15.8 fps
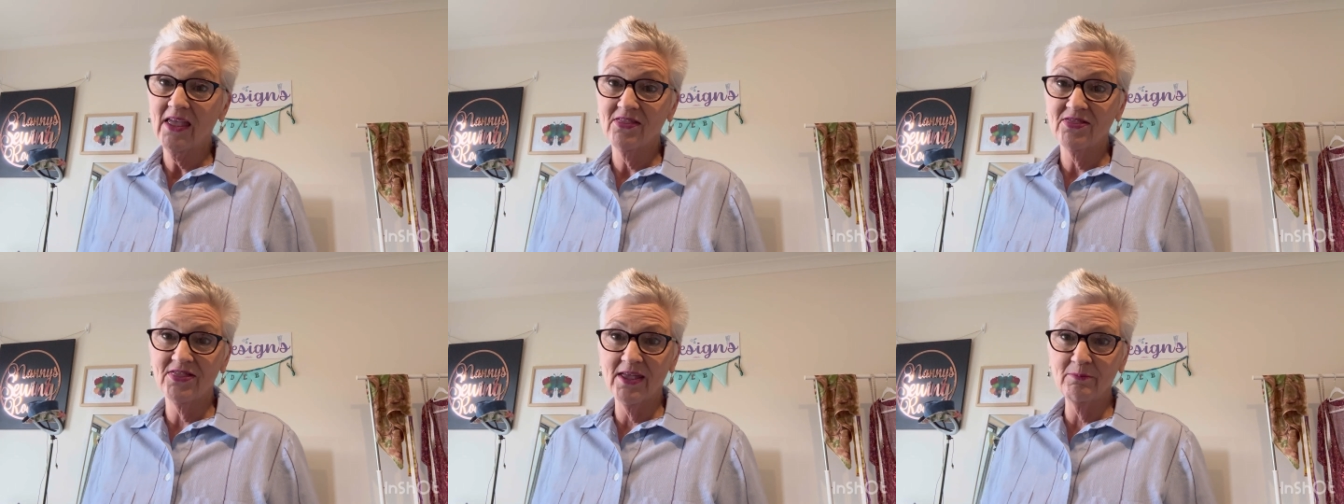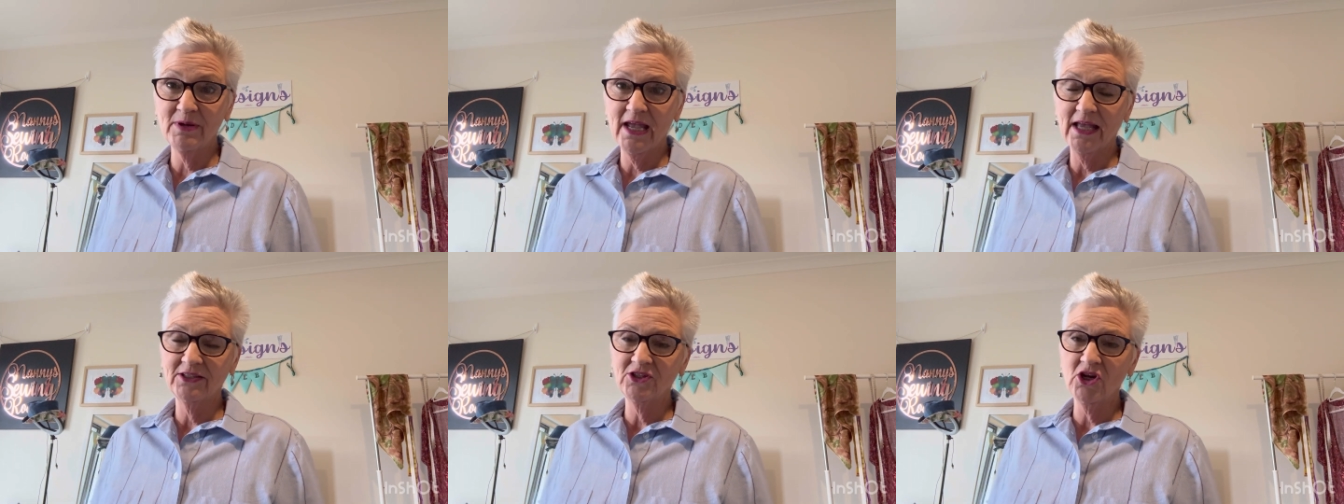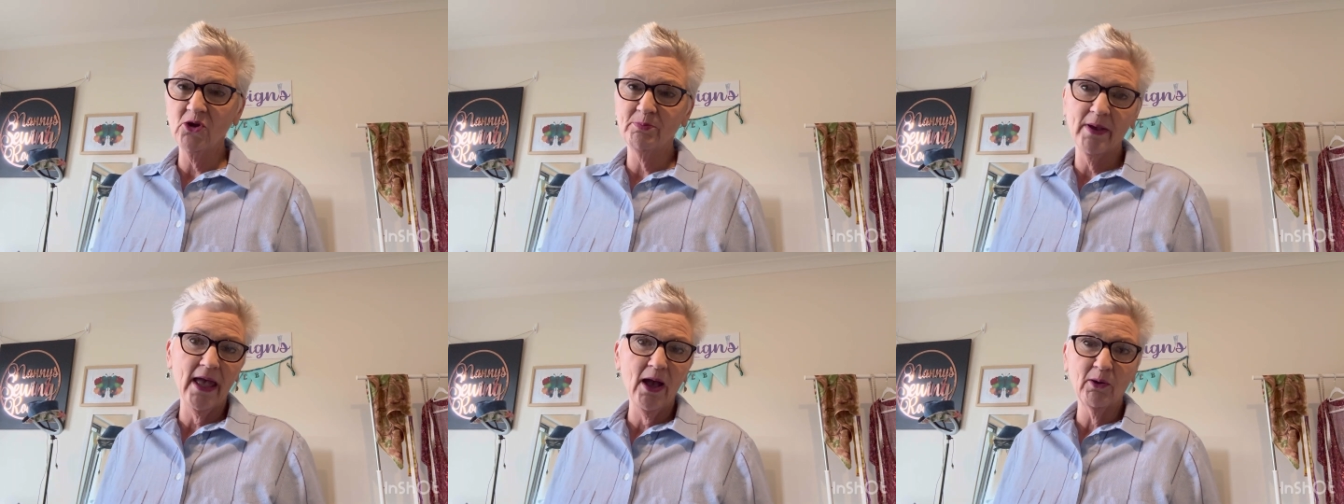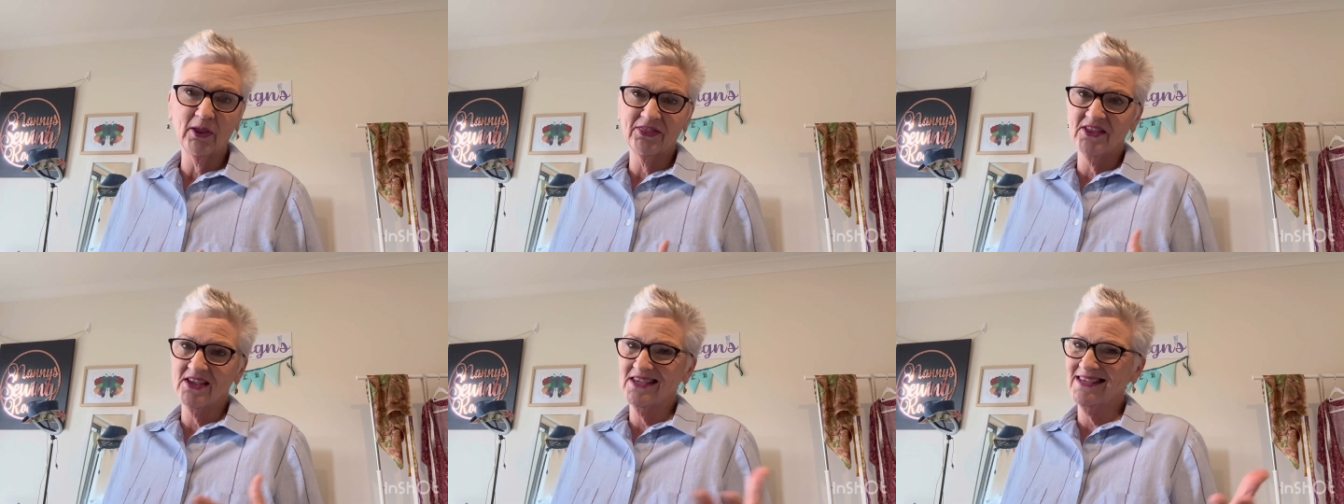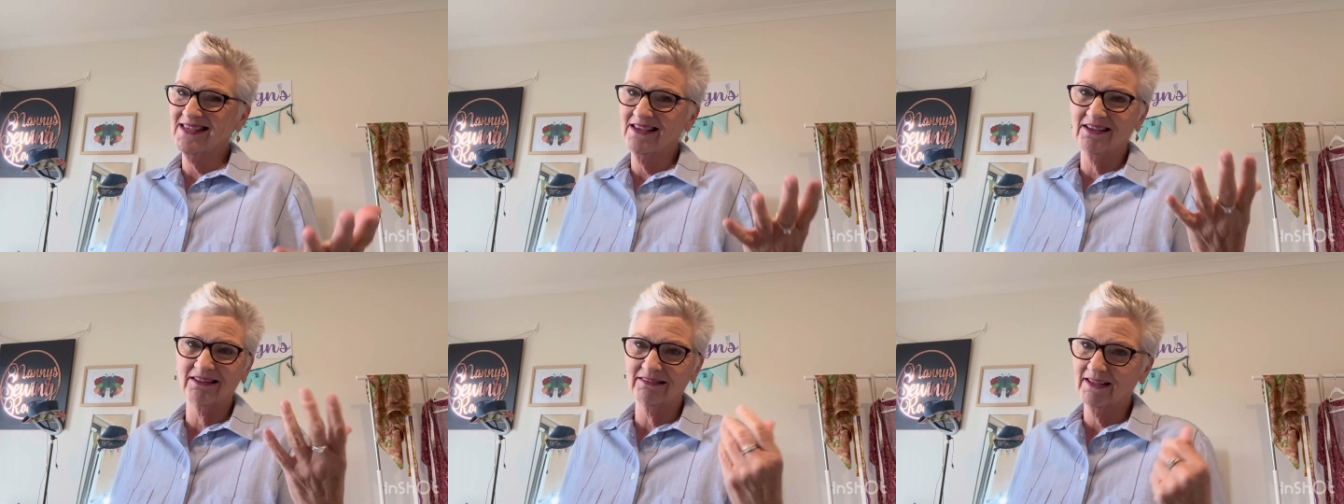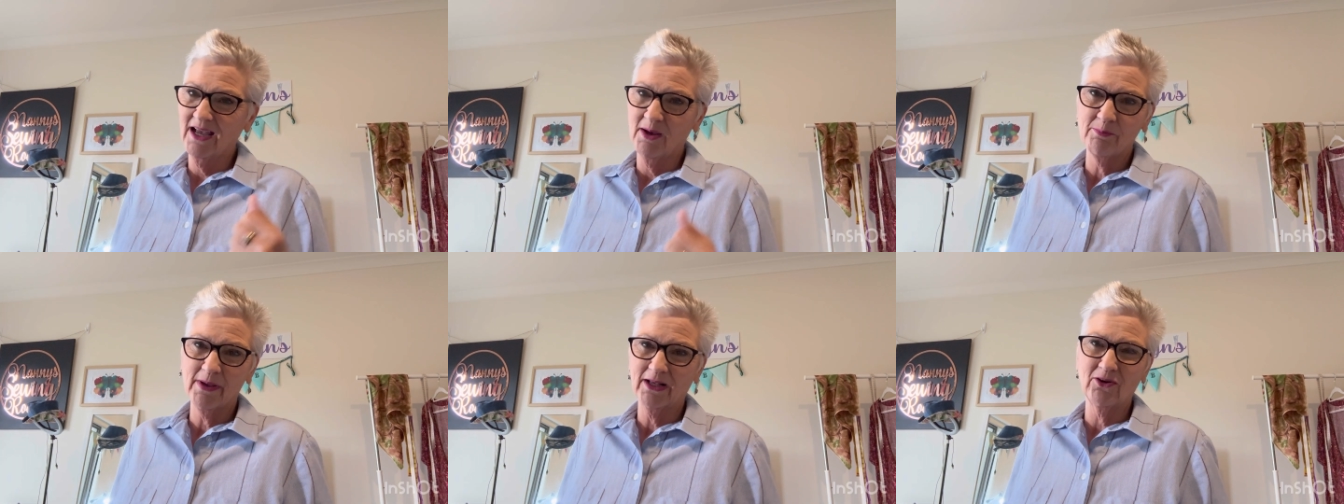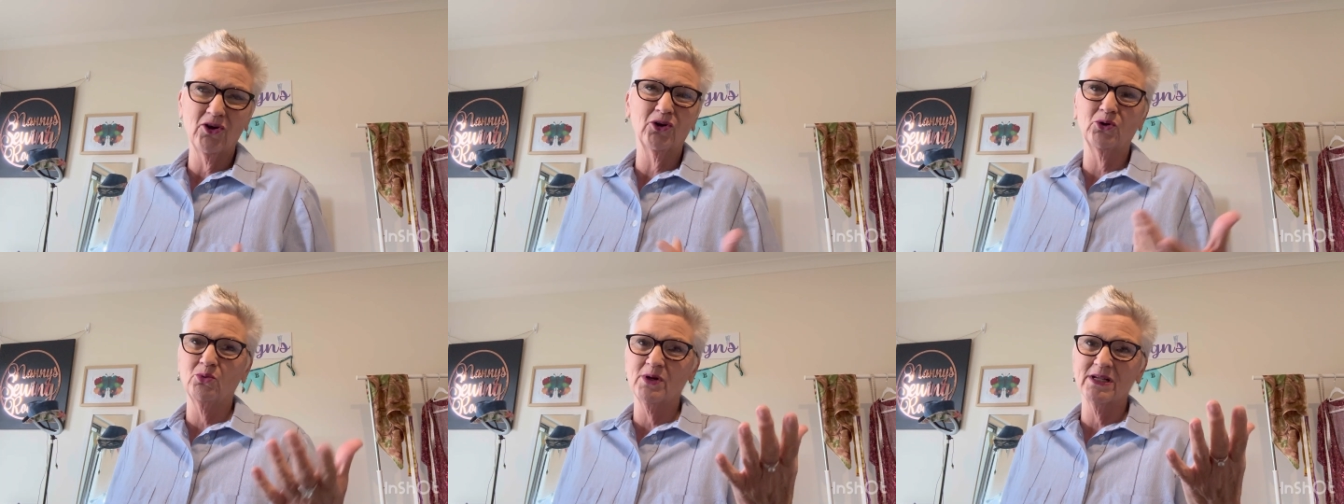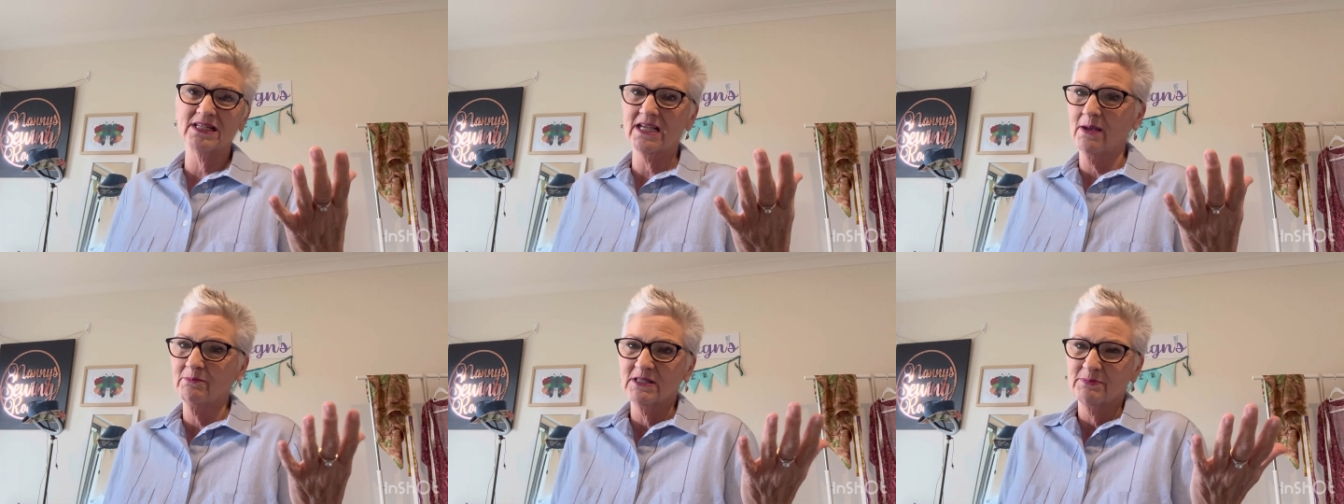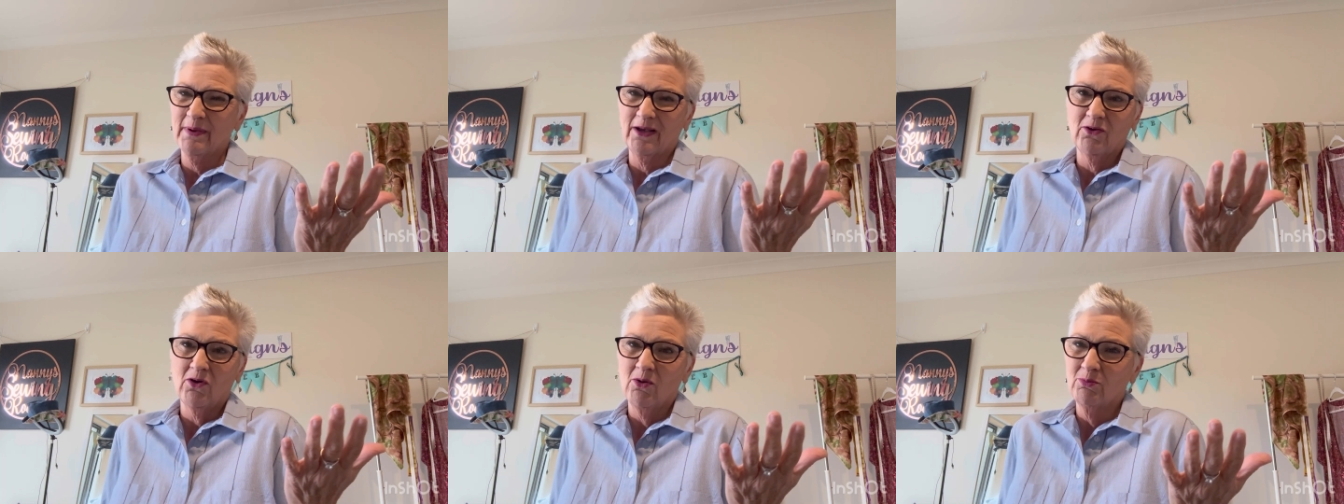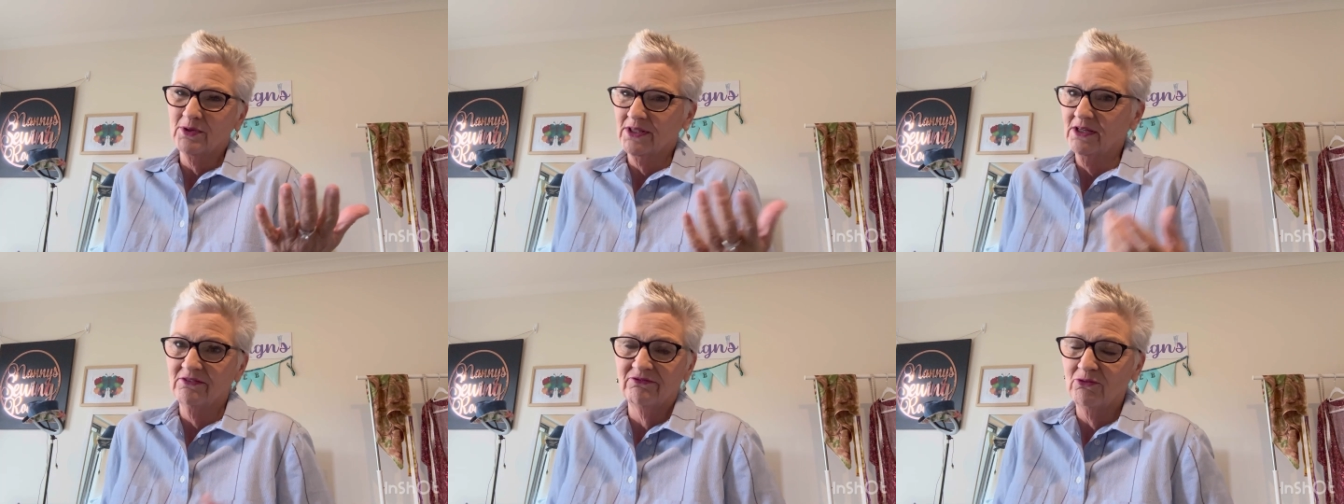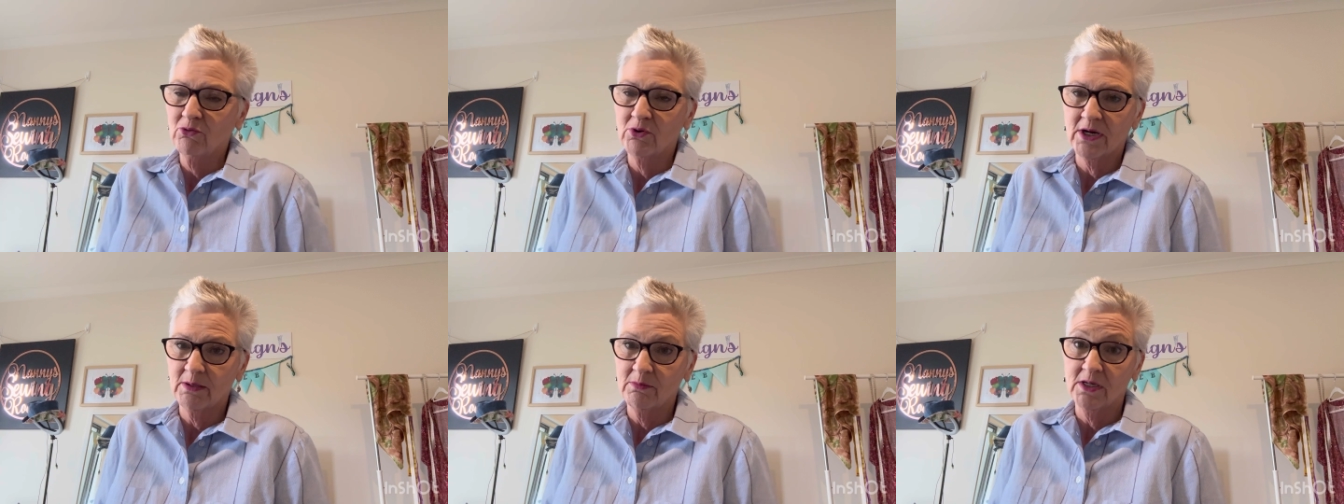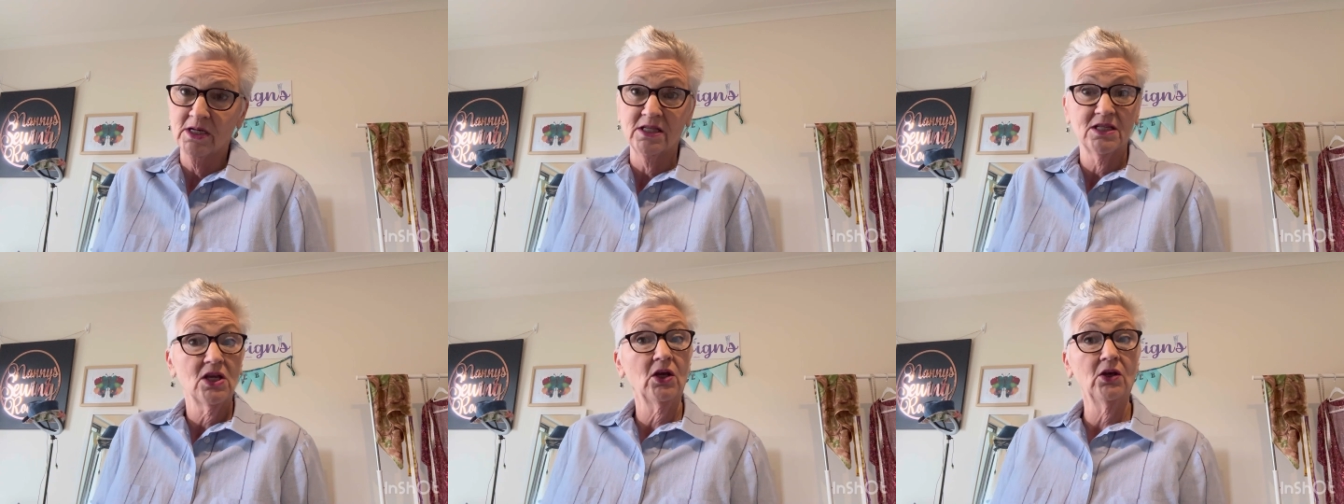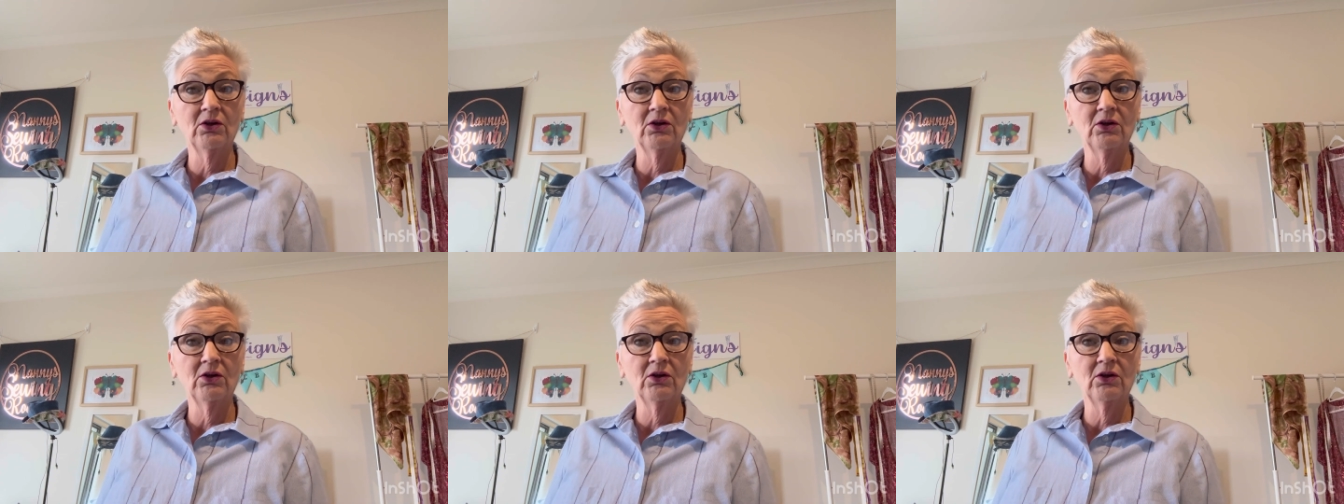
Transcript: then we had no power, thinking it'll come back on, always comes back on within 40 minutes.